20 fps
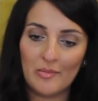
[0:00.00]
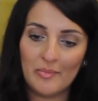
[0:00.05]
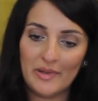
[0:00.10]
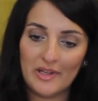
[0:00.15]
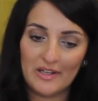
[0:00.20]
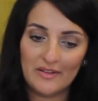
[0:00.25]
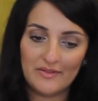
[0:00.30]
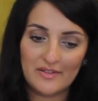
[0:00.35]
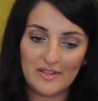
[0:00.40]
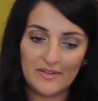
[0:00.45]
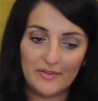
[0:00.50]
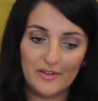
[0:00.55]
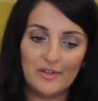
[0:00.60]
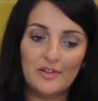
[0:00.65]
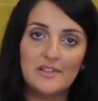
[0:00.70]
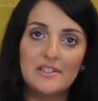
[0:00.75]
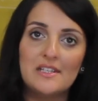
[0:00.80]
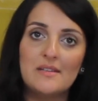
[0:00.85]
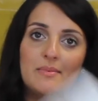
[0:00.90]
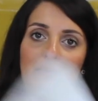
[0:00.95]
a bit of
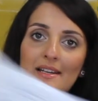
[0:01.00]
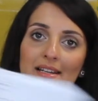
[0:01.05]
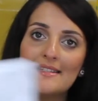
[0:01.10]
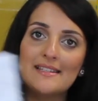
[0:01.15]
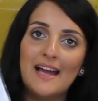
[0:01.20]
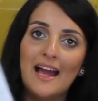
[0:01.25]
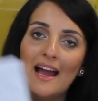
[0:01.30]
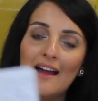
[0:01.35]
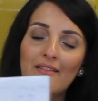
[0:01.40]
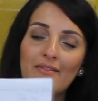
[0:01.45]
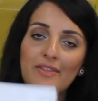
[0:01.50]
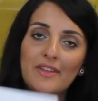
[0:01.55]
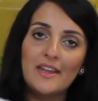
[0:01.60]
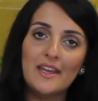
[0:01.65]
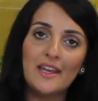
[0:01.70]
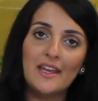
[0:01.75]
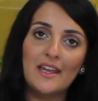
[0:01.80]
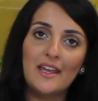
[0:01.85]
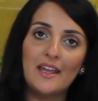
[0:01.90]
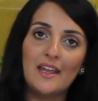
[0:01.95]
difficulty because I have
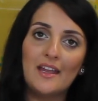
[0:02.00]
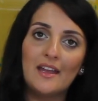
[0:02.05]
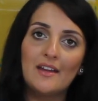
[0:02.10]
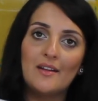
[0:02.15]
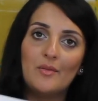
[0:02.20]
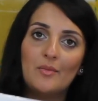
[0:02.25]
the